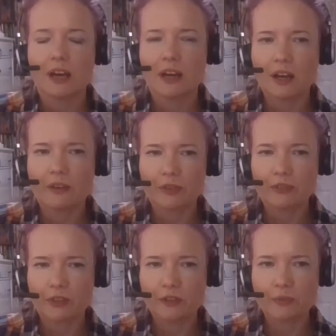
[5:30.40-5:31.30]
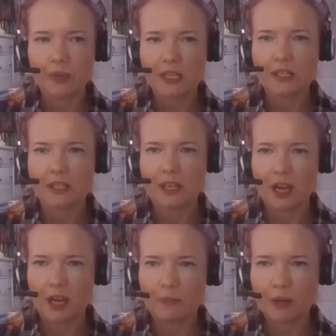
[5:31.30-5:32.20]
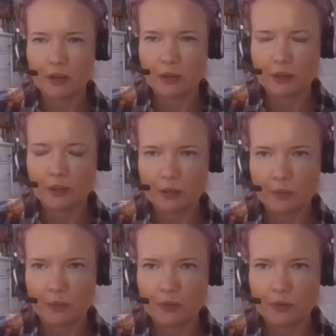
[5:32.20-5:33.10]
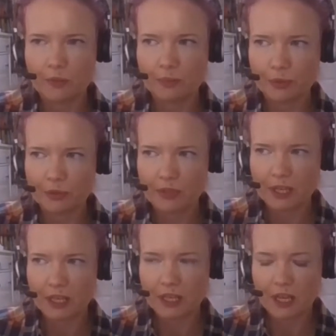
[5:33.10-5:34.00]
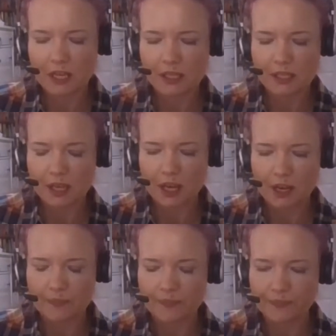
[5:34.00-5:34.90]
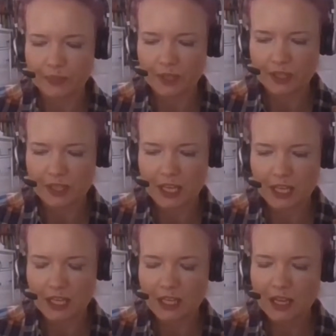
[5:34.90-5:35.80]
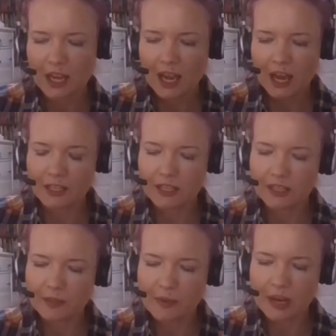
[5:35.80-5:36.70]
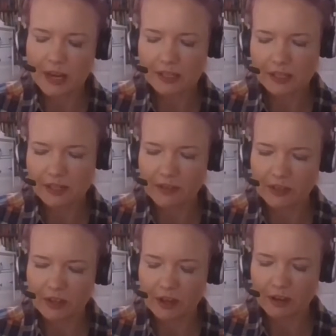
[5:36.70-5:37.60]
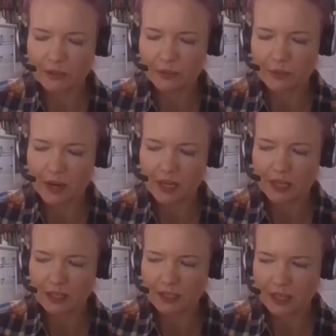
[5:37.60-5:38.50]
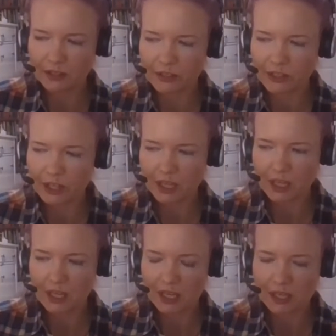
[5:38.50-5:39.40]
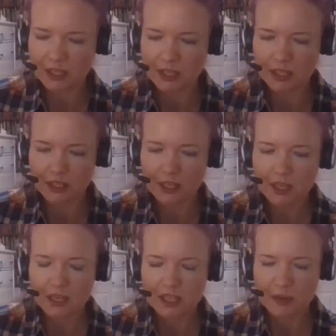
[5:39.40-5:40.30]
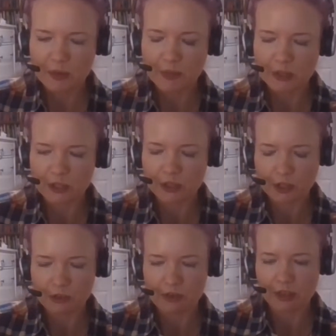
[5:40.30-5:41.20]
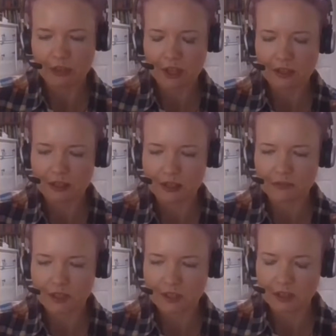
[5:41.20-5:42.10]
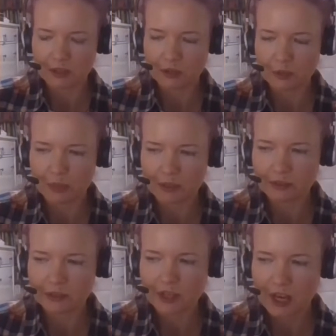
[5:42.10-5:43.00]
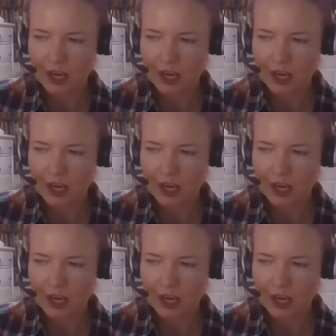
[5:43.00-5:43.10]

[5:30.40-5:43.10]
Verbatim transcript: uh, of, of those weeds um, and look look more broadly is um, is key. And and some of the lessons I've learned the hard way in technology is that some of the most enduring things that I've designed or built